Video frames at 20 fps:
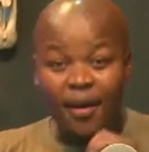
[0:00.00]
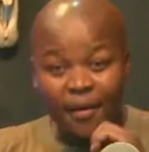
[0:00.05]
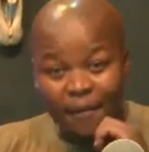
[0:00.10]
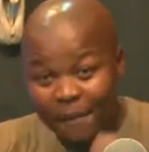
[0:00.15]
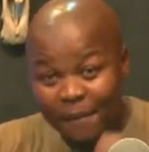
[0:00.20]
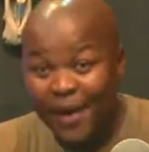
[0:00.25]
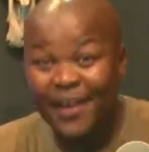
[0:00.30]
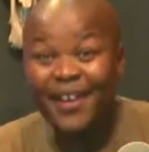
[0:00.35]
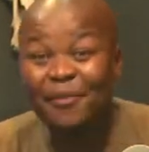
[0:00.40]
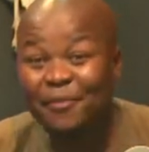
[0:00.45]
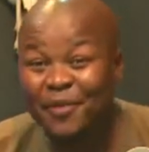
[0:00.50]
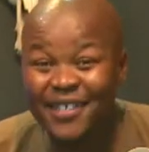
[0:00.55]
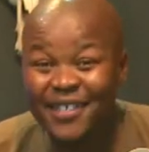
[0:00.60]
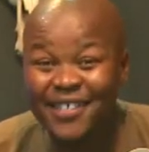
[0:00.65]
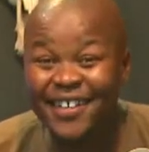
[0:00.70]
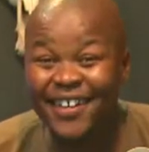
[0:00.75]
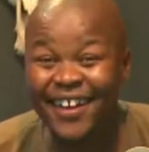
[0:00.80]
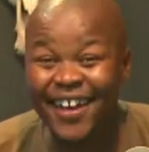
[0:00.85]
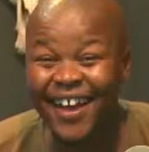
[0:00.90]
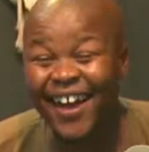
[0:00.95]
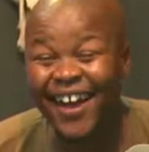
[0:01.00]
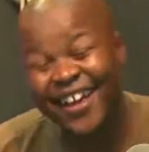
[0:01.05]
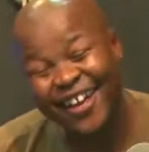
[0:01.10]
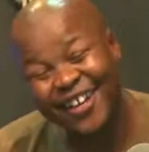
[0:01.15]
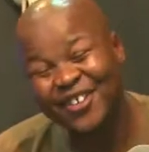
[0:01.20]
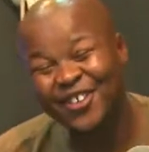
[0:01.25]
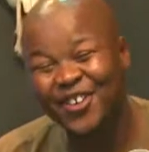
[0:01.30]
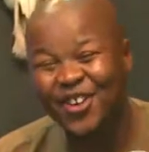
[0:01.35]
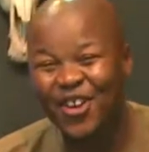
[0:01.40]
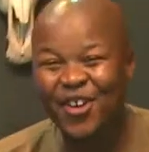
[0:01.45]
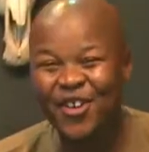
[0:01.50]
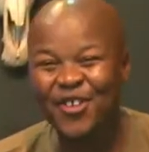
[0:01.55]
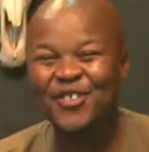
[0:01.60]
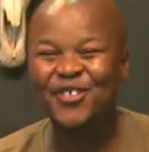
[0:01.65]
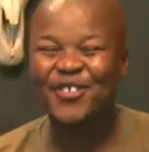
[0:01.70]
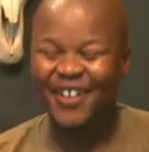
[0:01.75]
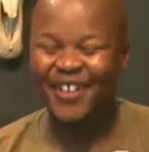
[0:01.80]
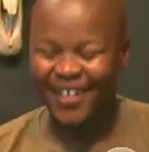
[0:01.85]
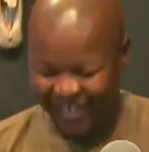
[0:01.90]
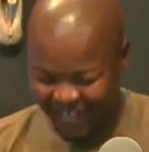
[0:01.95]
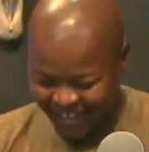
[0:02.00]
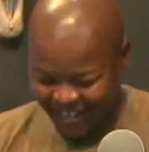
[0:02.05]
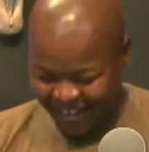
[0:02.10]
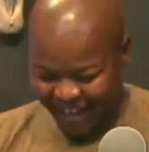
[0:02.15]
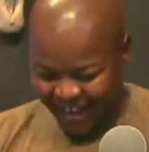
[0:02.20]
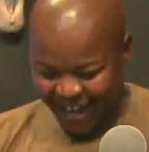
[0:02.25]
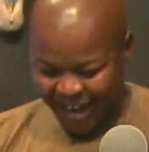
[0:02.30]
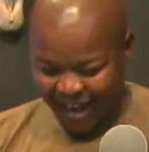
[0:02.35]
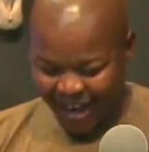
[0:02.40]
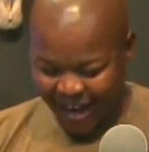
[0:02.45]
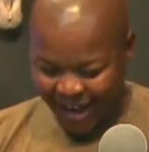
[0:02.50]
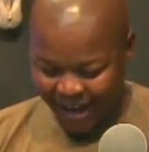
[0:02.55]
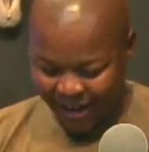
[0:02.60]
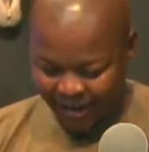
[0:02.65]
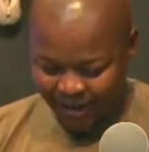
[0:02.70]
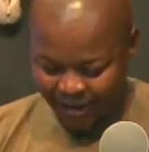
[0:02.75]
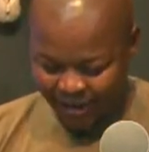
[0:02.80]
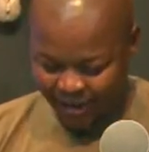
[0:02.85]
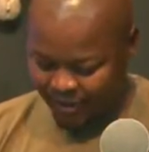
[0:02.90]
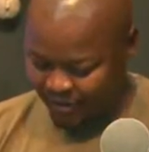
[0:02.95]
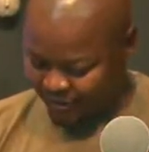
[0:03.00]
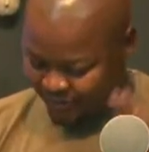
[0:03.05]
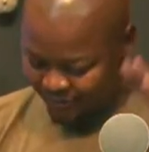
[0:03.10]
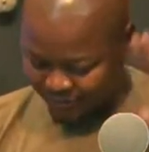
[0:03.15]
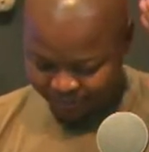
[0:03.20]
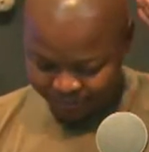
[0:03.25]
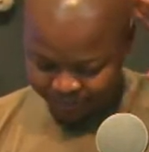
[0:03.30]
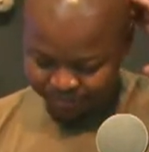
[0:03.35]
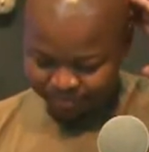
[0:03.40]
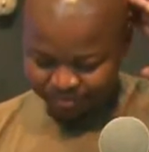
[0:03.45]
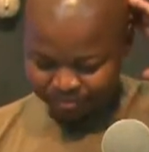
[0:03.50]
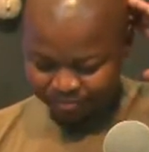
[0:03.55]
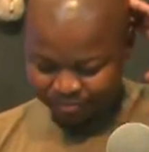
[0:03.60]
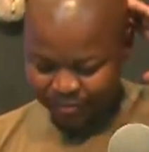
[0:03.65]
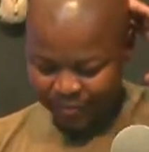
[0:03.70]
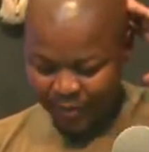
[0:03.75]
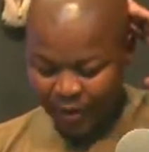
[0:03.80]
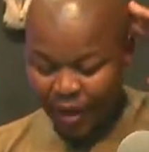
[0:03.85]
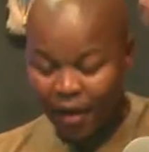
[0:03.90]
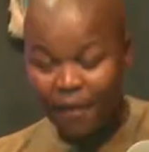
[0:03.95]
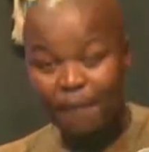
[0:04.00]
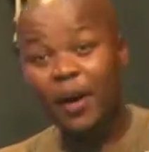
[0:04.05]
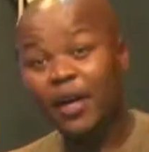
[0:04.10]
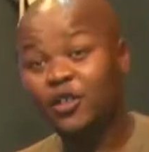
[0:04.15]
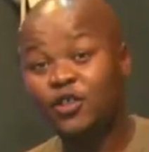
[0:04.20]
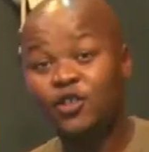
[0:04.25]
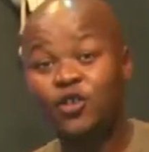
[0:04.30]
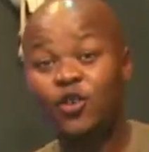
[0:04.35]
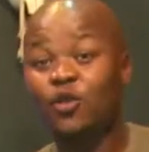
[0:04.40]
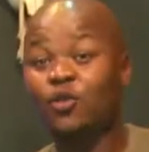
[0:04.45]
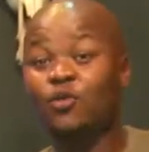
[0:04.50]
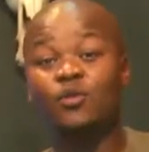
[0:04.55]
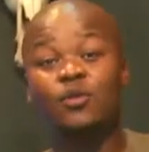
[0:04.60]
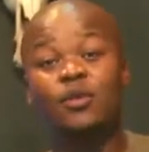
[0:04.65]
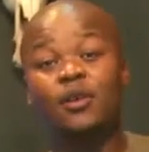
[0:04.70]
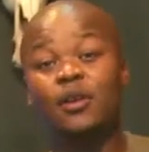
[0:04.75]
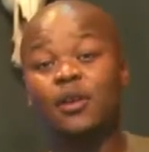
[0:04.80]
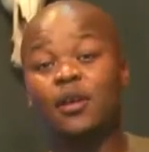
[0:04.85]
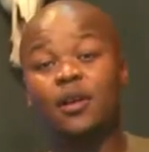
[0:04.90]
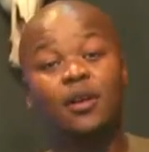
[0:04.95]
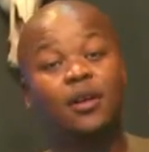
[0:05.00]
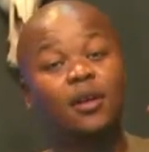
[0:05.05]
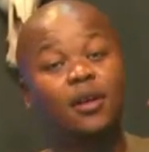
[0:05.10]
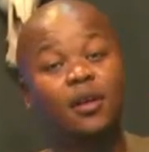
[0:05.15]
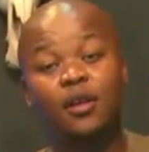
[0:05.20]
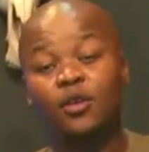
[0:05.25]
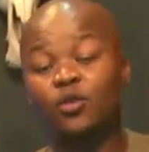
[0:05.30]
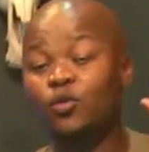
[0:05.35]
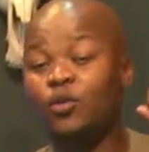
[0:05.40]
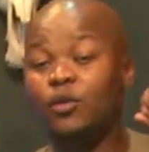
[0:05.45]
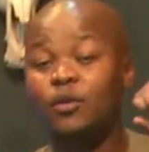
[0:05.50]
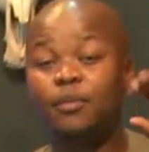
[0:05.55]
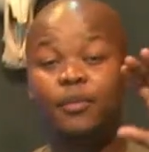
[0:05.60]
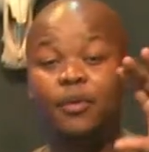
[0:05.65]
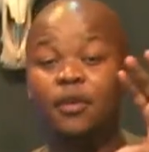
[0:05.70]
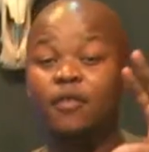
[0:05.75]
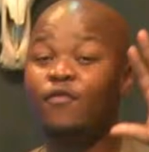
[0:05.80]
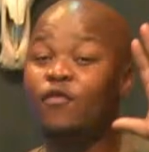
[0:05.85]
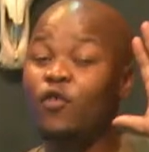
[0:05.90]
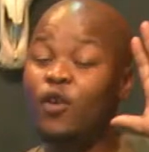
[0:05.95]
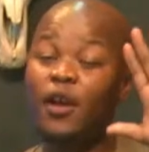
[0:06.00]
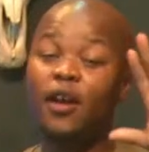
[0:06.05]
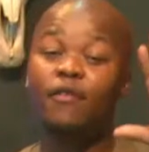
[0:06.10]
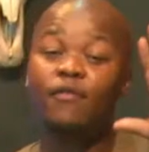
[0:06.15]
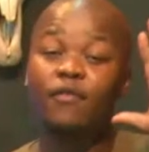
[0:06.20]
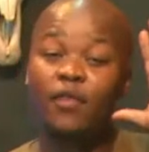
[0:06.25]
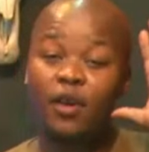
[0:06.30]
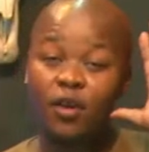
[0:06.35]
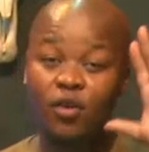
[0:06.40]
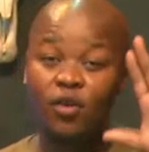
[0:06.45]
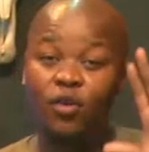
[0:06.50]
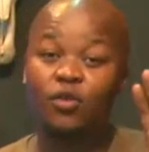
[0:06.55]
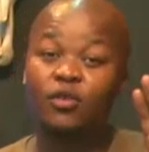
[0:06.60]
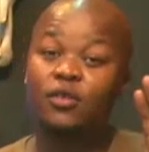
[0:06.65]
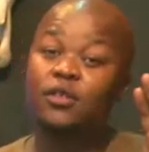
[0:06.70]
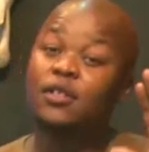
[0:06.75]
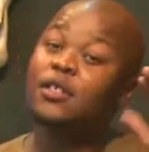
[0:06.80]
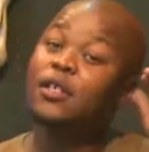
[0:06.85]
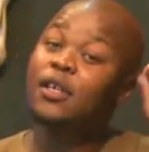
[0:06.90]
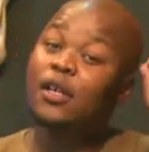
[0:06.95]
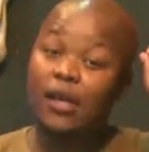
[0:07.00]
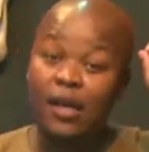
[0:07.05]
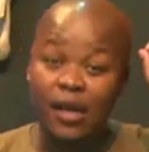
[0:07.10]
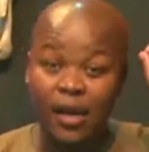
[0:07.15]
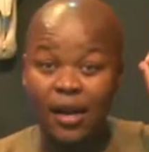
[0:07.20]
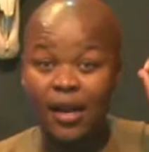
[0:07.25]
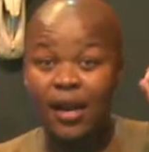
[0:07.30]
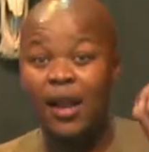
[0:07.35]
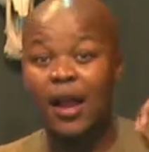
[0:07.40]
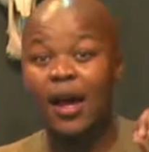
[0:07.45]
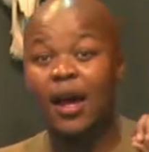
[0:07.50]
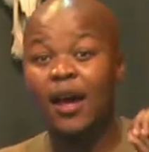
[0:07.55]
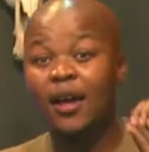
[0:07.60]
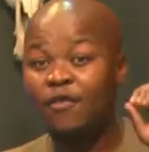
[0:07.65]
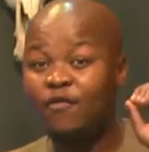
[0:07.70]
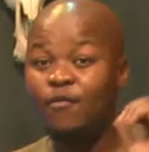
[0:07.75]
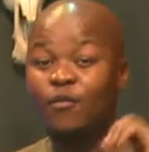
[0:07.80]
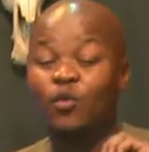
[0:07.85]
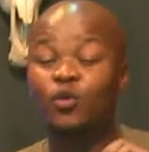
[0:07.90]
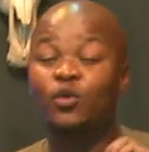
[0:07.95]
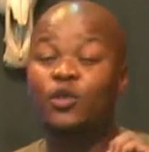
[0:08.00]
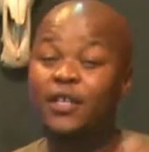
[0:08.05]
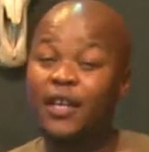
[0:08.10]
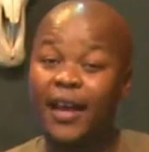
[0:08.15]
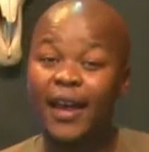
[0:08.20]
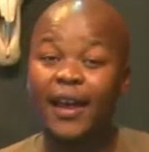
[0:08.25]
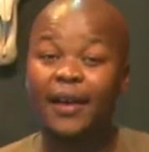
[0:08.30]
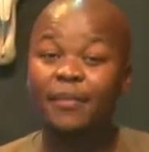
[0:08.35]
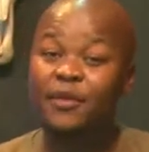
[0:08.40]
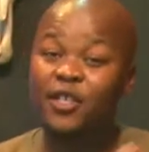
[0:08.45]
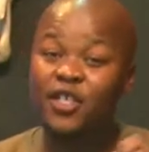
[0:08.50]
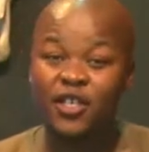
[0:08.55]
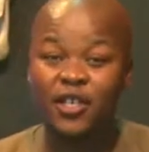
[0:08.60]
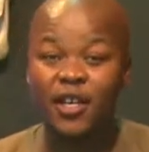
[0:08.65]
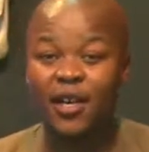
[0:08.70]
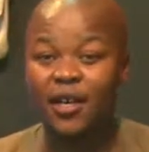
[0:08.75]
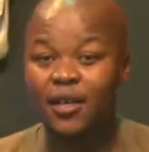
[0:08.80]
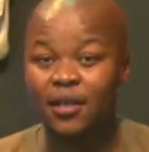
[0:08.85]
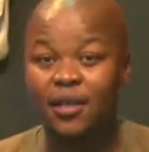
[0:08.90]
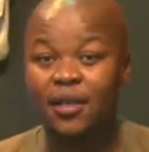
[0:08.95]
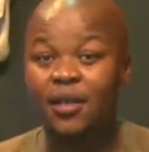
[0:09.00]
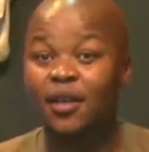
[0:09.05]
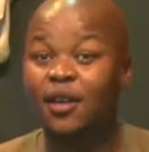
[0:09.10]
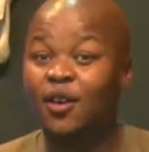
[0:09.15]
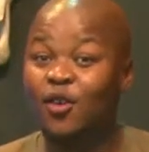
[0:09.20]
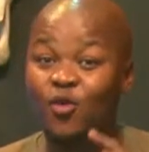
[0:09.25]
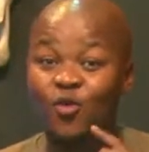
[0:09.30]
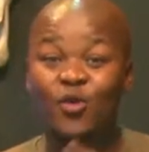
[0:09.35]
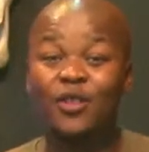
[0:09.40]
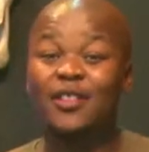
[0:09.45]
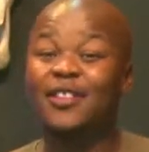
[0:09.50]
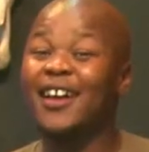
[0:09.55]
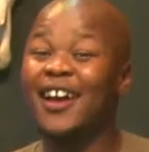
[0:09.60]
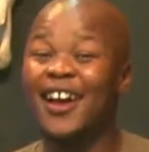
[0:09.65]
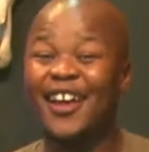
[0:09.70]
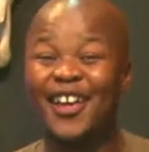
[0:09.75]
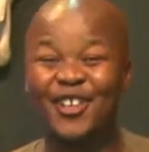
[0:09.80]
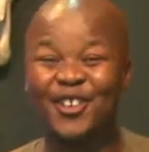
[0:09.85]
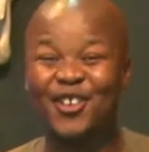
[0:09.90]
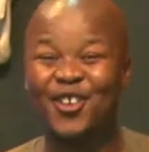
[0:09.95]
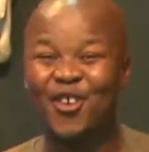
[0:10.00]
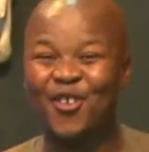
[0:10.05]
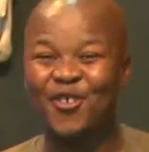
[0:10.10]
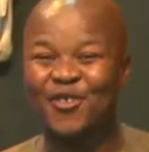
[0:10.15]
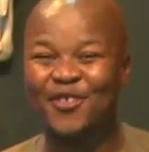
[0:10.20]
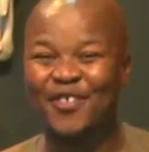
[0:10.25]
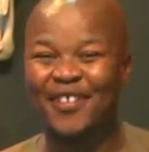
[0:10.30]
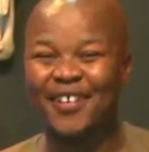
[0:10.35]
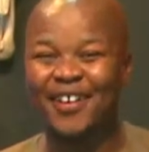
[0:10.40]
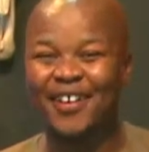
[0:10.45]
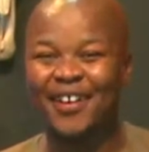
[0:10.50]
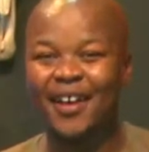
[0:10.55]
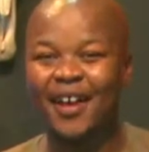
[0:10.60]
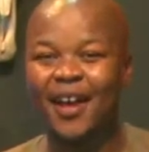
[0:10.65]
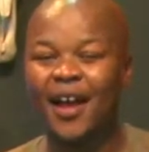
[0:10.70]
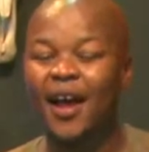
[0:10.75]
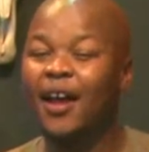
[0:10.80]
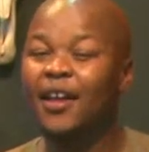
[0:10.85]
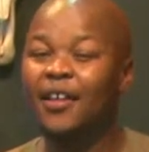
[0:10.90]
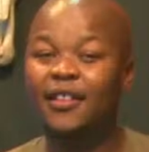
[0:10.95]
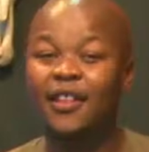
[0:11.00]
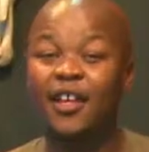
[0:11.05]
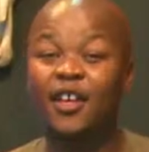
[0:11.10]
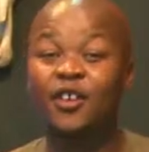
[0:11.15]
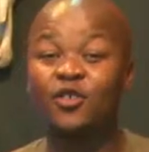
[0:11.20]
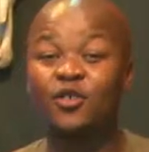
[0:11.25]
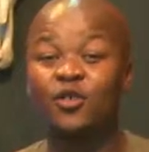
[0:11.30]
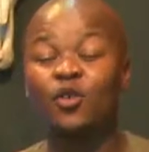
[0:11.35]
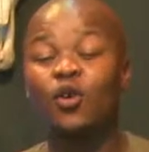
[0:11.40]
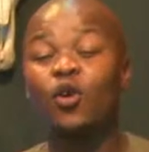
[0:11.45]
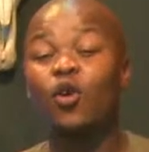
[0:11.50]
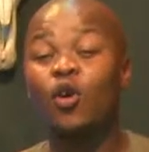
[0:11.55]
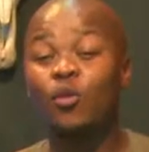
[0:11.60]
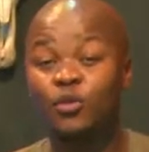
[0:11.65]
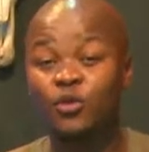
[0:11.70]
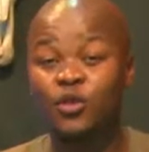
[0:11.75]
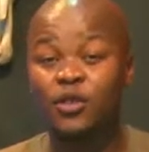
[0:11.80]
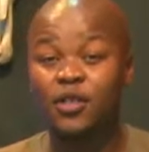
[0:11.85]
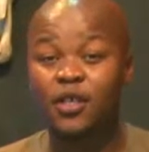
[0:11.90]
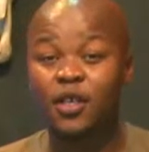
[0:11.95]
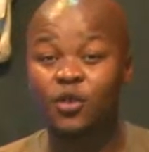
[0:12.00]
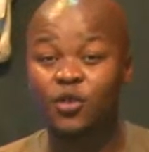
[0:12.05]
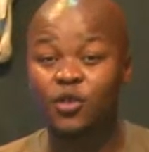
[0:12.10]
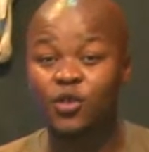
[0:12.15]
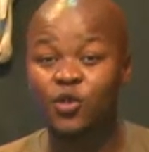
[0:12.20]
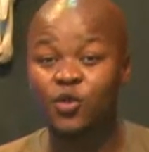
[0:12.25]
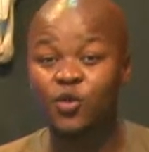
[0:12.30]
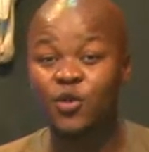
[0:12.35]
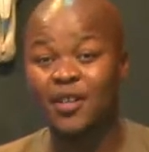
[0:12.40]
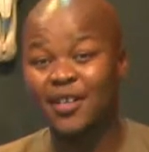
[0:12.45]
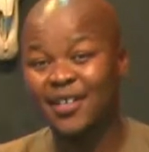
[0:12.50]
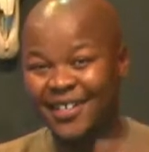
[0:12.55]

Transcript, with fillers: My name is still Khaya Tlou and uh, my show, it will be forever called Live Bush Camps Chat with Khaya Tlou. I thank you. Hope to see you soon.